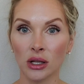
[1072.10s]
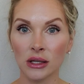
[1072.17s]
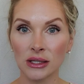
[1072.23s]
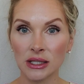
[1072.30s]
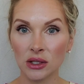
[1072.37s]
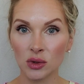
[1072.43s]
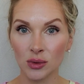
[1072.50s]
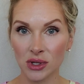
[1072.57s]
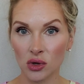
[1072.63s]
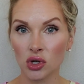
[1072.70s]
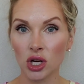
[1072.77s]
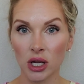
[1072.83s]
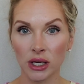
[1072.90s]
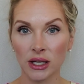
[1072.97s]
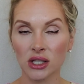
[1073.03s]
deals with
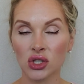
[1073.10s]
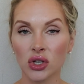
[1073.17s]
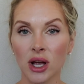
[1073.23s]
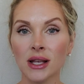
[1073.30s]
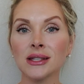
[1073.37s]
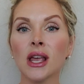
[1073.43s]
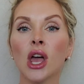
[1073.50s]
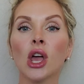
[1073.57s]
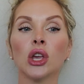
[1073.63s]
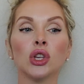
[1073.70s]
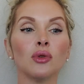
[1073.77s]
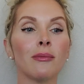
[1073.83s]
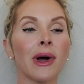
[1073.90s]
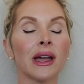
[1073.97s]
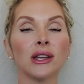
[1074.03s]
chronic stress, you
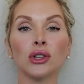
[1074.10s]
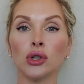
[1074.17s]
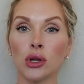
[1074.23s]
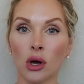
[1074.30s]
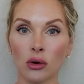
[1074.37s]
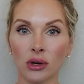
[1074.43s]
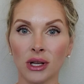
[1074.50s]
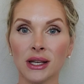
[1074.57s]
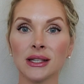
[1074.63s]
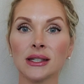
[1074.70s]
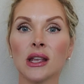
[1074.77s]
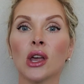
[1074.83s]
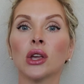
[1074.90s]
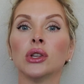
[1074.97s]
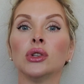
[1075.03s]
might notice
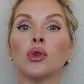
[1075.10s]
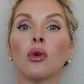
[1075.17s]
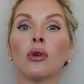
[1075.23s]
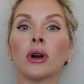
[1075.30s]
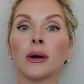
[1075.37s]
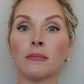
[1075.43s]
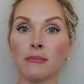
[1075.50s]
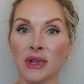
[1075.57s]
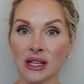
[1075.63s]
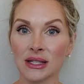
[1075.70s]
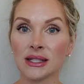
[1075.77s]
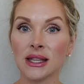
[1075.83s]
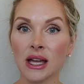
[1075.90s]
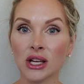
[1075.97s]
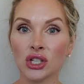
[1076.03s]
your
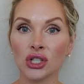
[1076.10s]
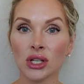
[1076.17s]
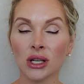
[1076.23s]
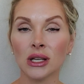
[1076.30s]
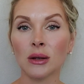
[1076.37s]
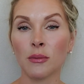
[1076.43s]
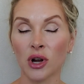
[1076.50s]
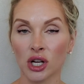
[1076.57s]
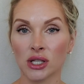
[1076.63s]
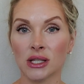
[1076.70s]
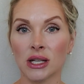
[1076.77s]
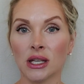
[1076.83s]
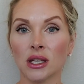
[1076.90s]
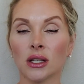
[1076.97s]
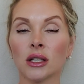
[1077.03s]
midsection in
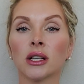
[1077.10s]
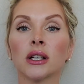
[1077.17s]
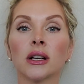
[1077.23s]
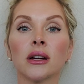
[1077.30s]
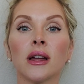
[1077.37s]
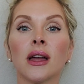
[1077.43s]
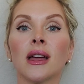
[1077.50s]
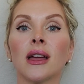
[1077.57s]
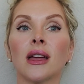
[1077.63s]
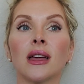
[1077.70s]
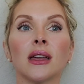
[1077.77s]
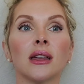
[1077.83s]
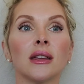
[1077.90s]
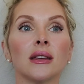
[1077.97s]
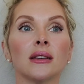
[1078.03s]
particular
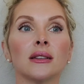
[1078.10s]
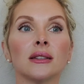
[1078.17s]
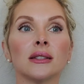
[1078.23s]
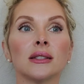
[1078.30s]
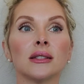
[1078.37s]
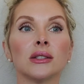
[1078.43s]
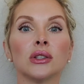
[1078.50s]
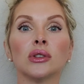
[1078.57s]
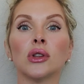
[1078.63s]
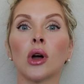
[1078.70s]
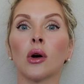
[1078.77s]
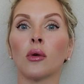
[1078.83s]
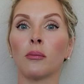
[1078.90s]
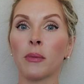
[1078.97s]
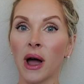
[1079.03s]
is,
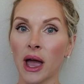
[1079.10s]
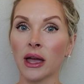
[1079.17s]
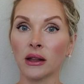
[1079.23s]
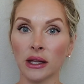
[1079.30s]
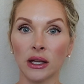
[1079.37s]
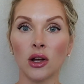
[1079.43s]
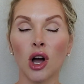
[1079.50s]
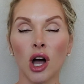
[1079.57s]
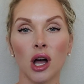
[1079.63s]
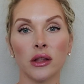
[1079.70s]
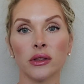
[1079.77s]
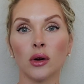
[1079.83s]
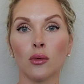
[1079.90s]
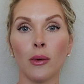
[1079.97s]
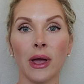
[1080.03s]
piling on
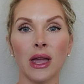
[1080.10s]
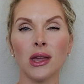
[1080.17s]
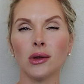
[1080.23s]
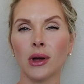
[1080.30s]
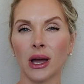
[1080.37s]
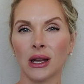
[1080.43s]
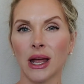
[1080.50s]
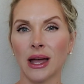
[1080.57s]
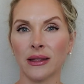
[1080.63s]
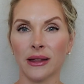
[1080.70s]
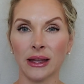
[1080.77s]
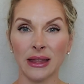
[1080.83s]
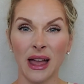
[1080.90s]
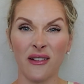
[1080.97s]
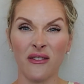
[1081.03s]
the weight. You kind of have like
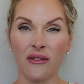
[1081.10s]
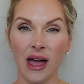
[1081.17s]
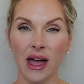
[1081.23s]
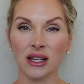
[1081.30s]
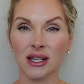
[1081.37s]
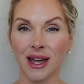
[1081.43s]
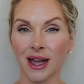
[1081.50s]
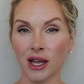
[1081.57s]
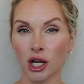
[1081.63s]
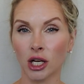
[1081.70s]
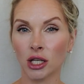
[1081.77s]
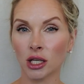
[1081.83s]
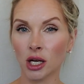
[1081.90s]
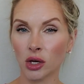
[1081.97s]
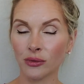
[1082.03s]
that fat
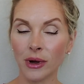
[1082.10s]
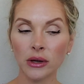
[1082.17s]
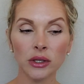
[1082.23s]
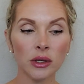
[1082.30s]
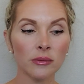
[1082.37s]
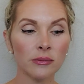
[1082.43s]
tire around your